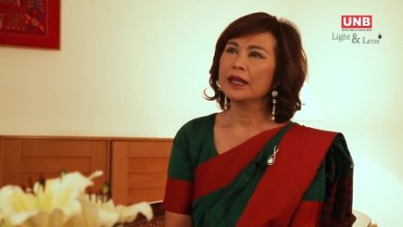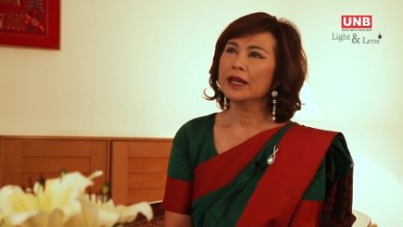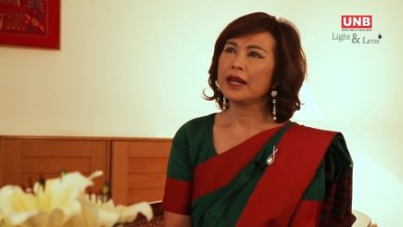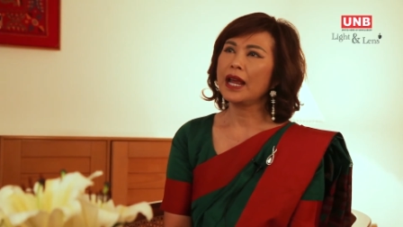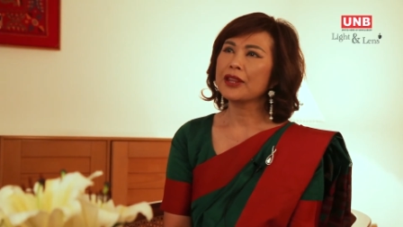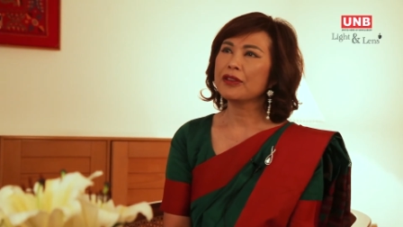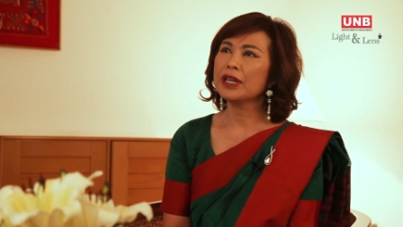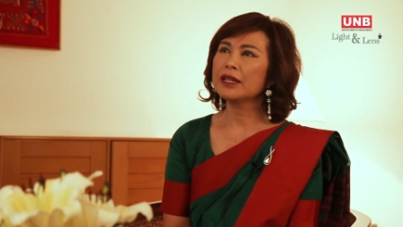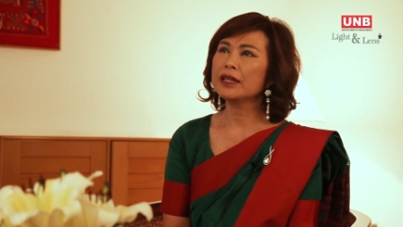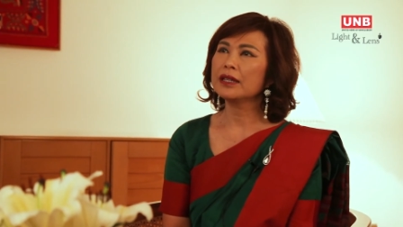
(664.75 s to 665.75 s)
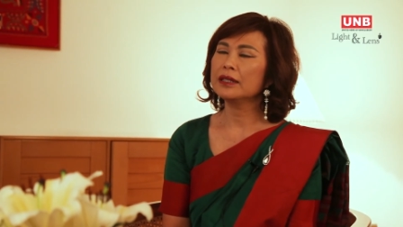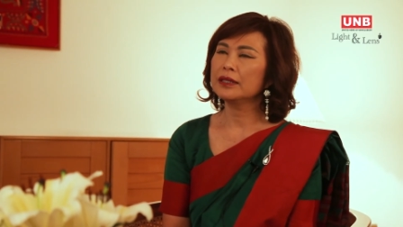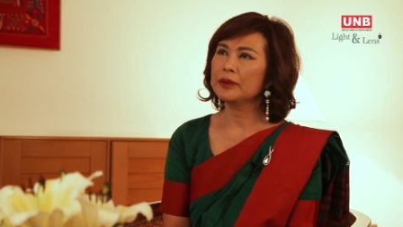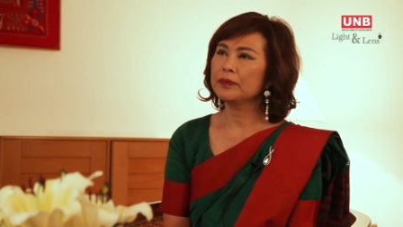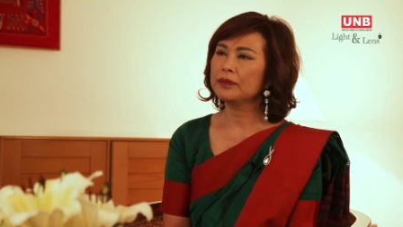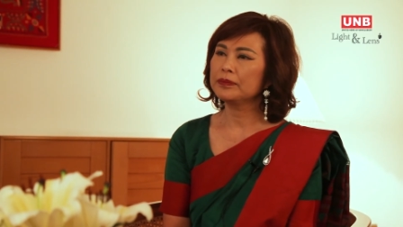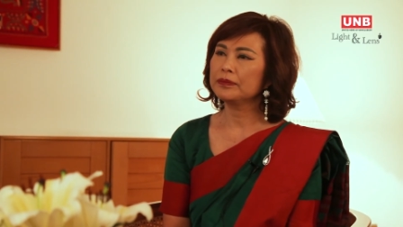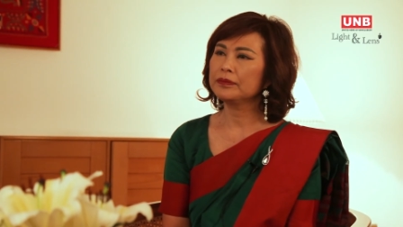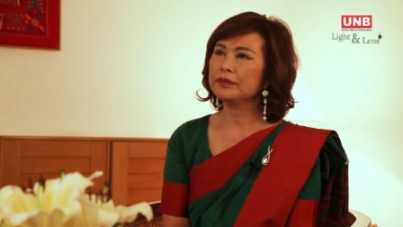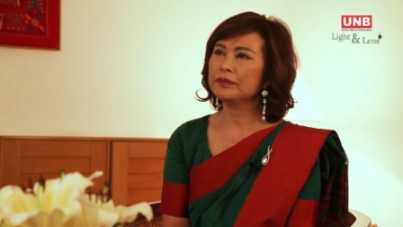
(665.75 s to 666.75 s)
I think
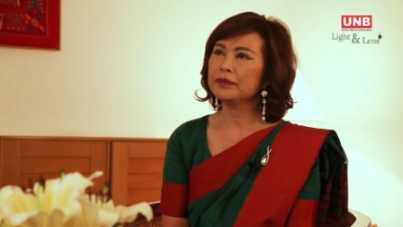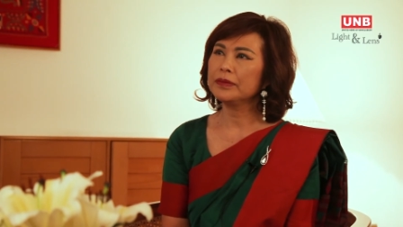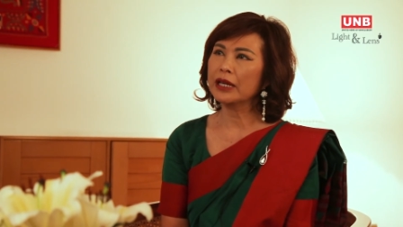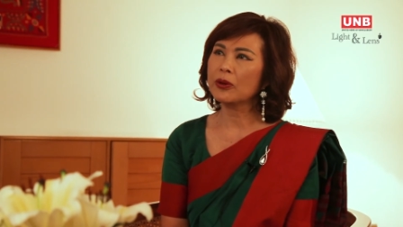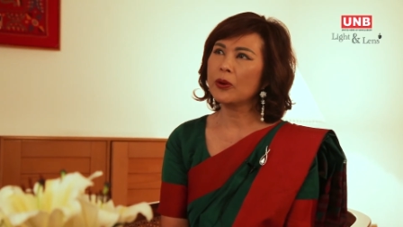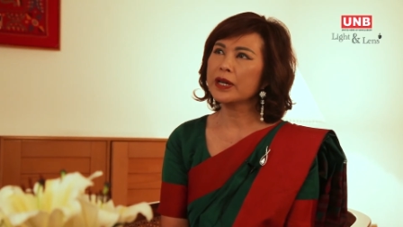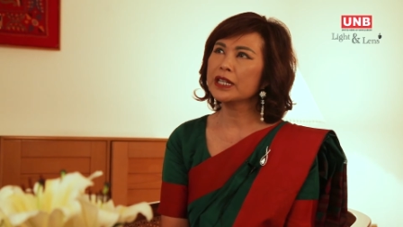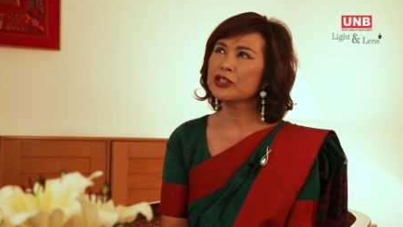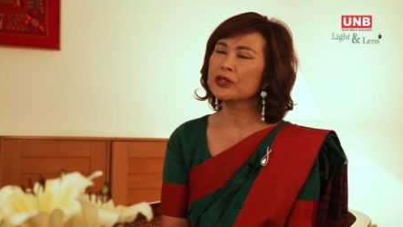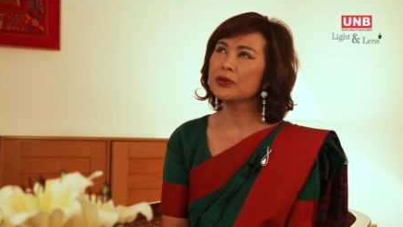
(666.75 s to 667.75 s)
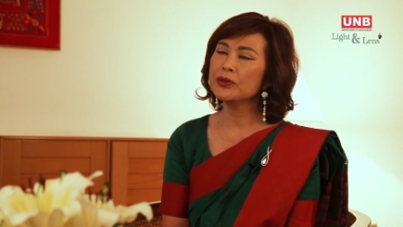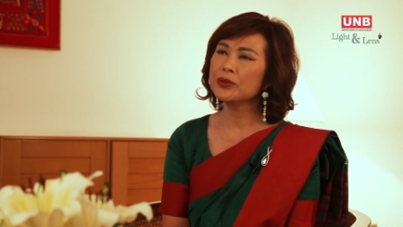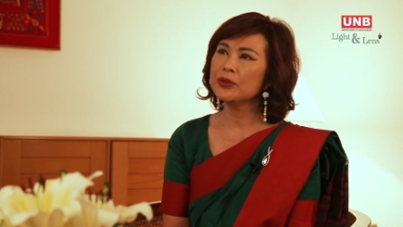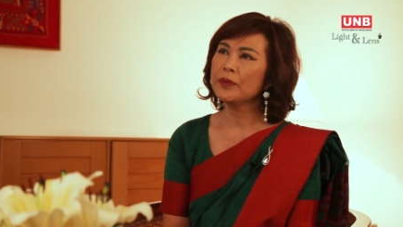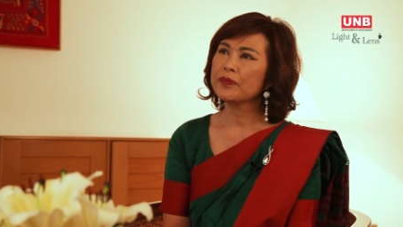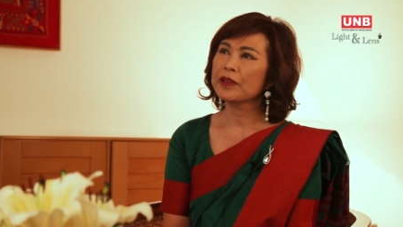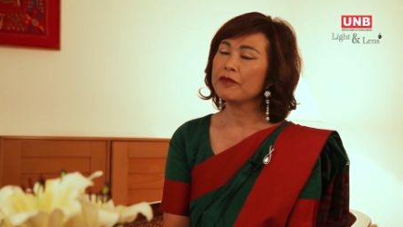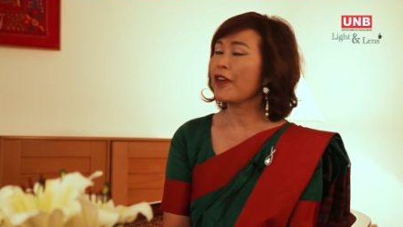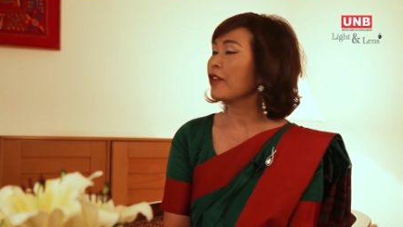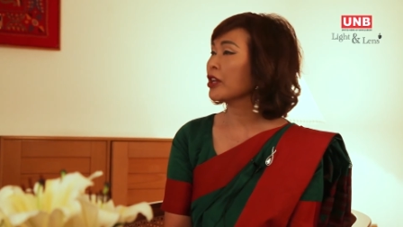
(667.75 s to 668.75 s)
according to
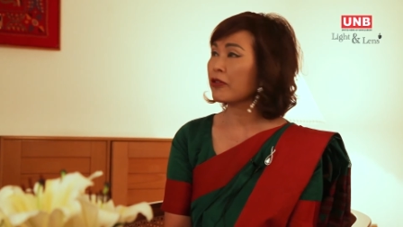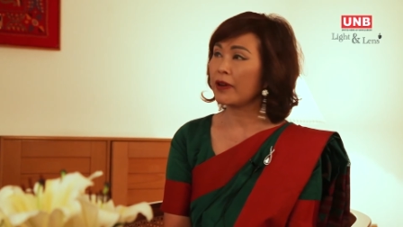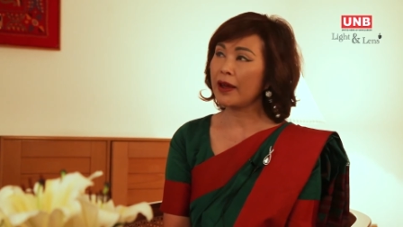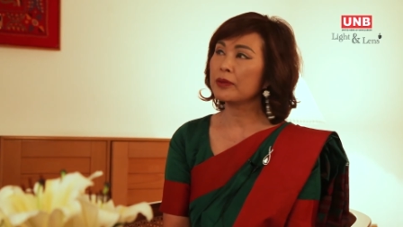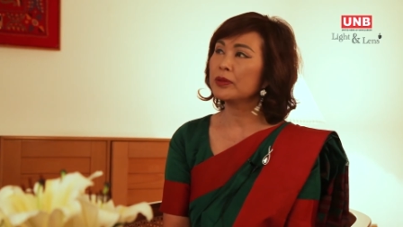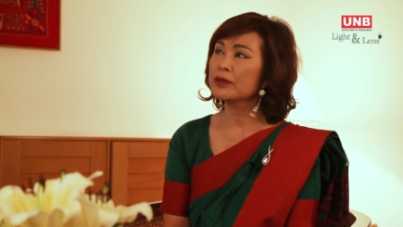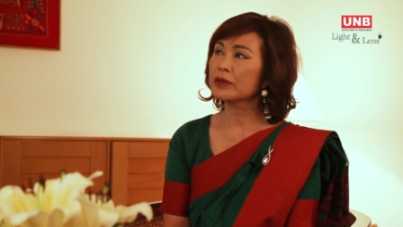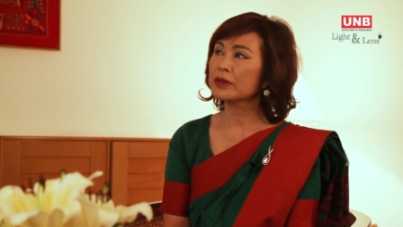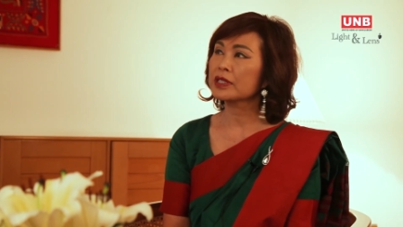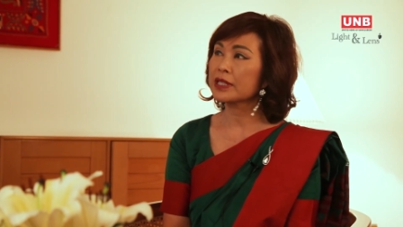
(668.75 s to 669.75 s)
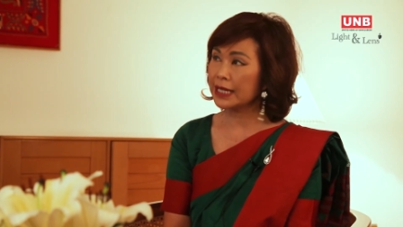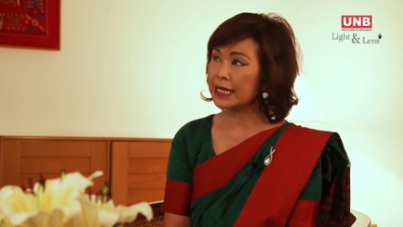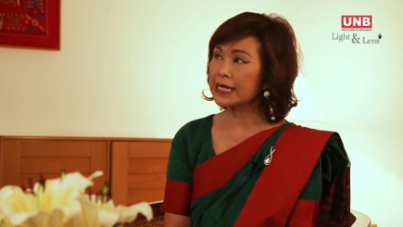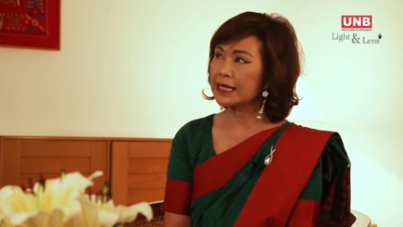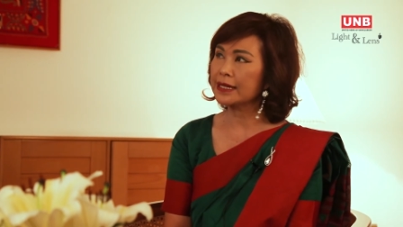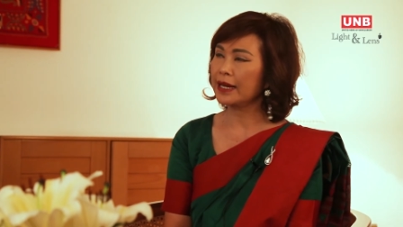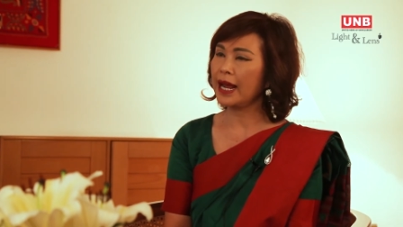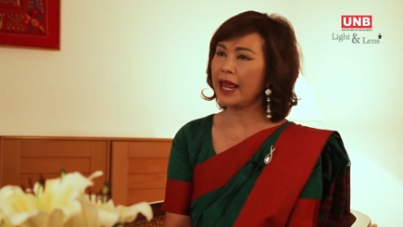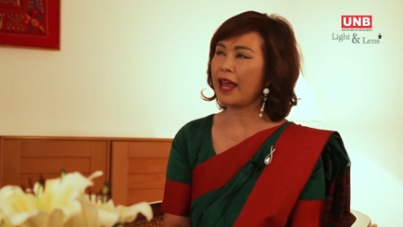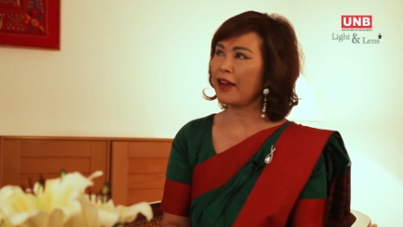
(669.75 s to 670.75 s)
very credible studies that
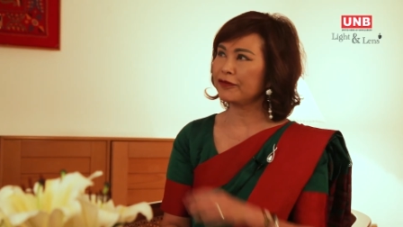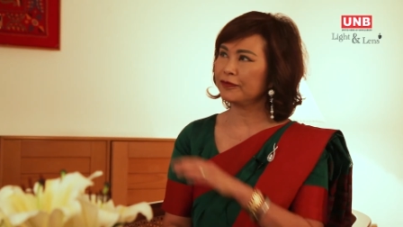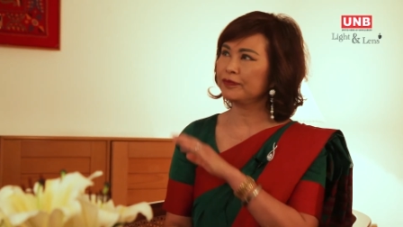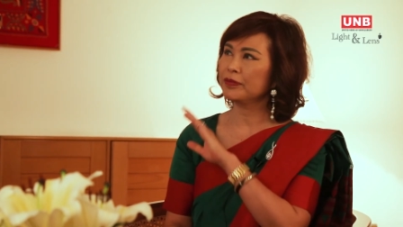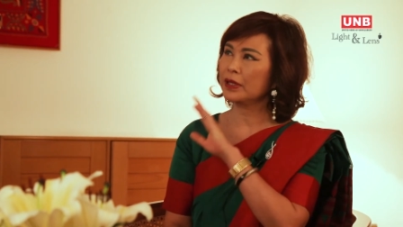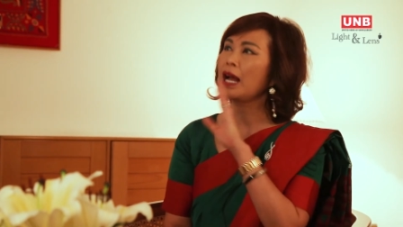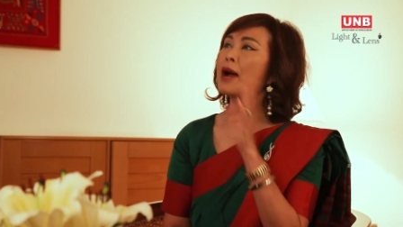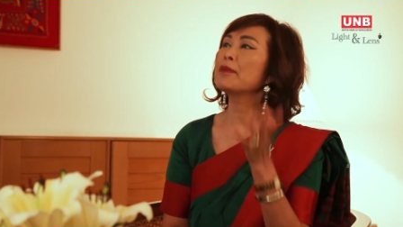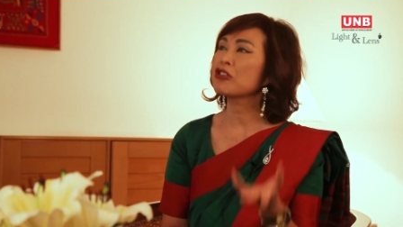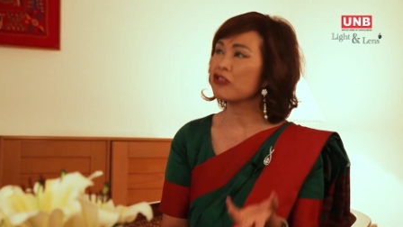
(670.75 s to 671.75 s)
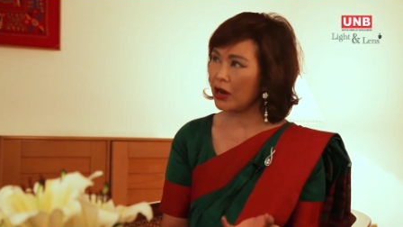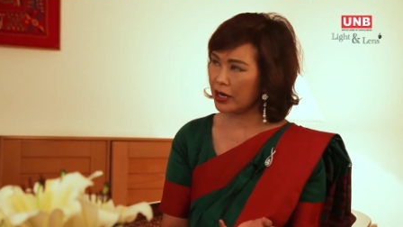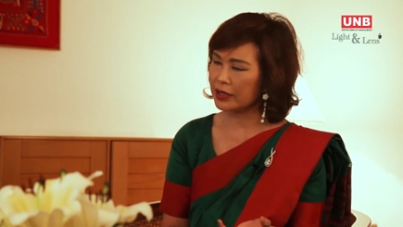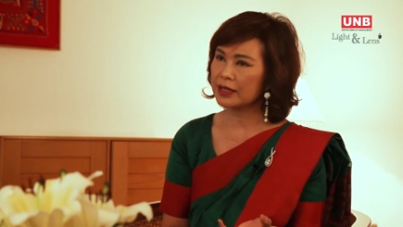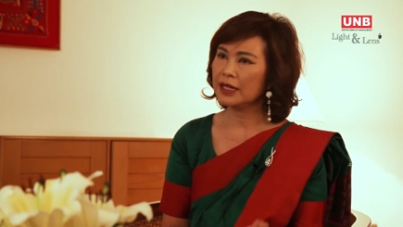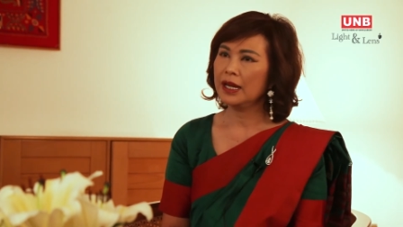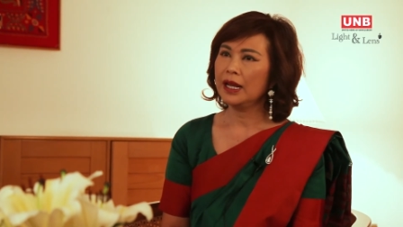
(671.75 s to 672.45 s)
I have come across,